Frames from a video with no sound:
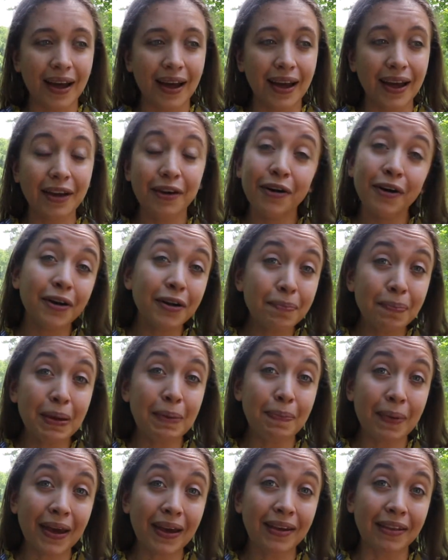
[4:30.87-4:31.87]
It could
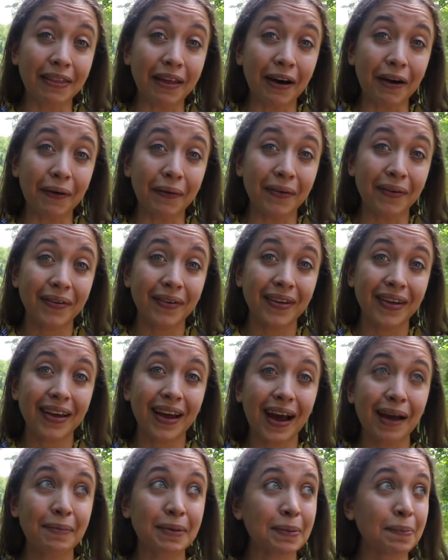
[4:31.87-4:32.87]
be big though.
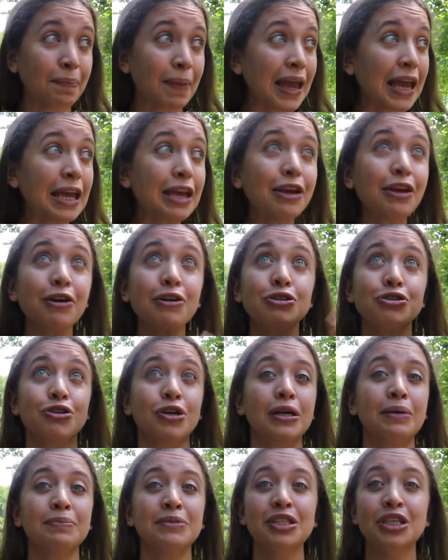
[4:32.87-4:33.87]
I mean, make your
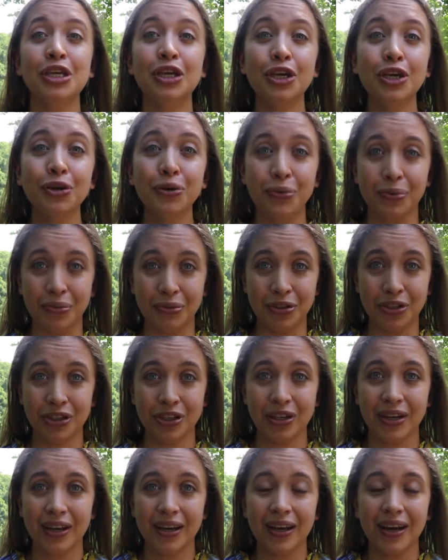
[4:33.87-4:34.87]
dreams
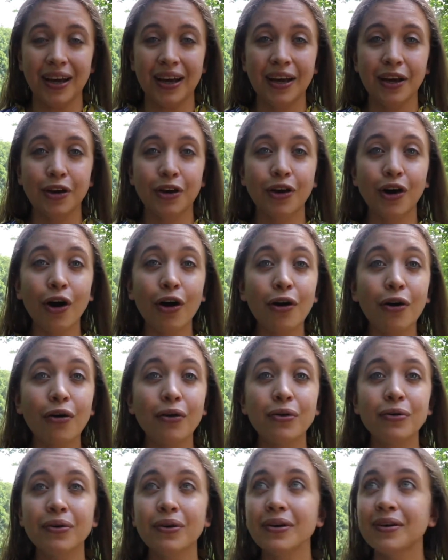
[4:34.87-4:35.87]
huge.
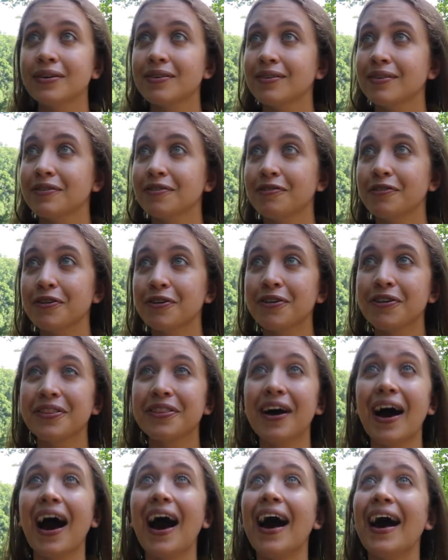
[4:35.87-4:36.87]
Go for
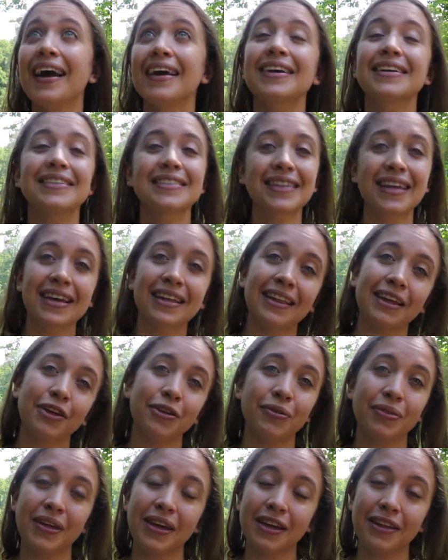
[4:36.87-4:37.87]
the highest thing that
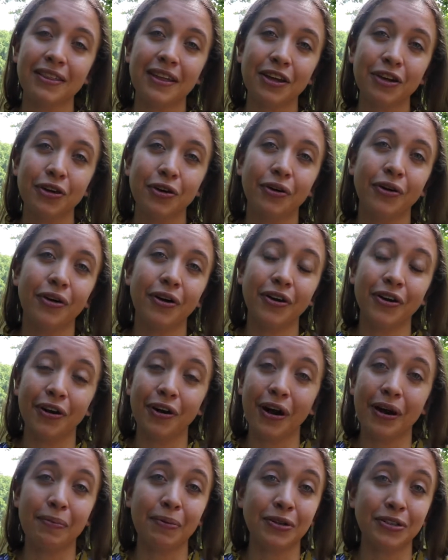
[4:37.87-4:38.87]
you think that
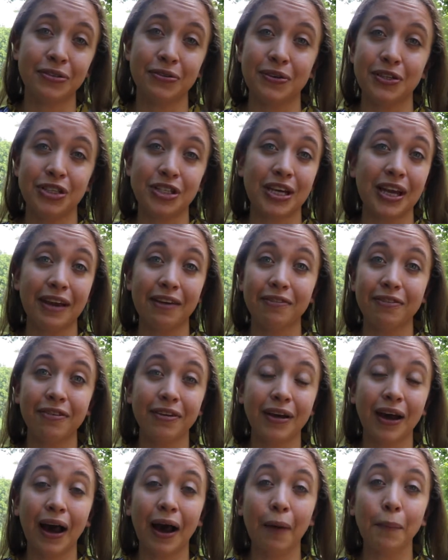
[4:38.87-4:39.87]
you're able to
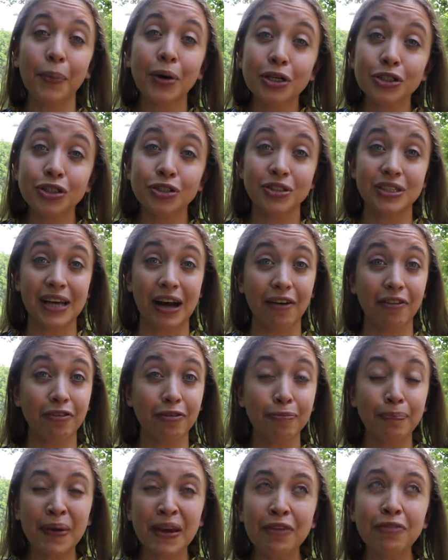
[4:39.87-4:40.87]
achieve. Push
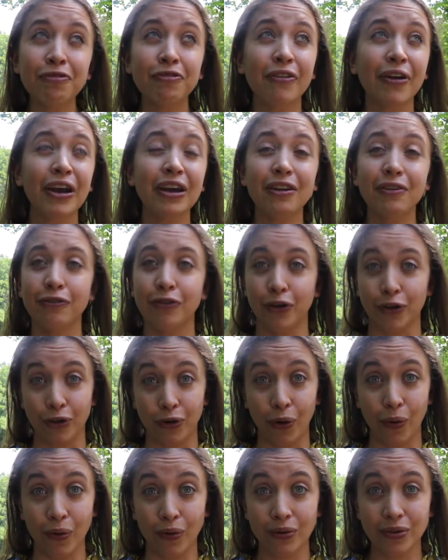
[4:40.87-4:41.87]
yourself. Be afraid of your
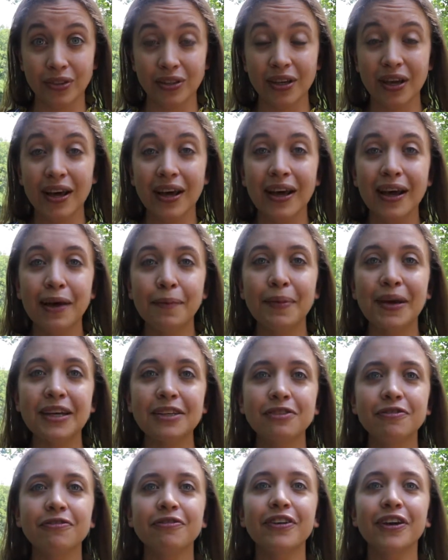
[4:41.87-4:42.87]
goals,
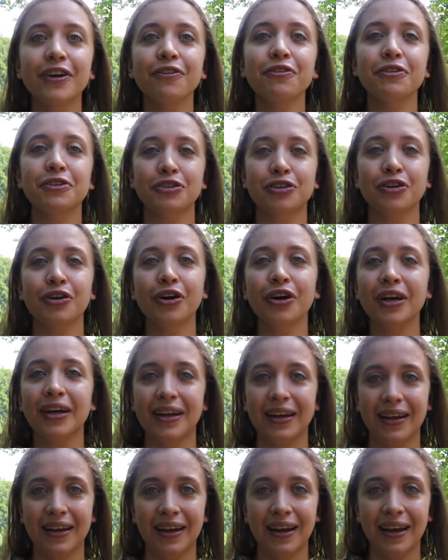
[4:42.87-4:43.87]
because fear is good.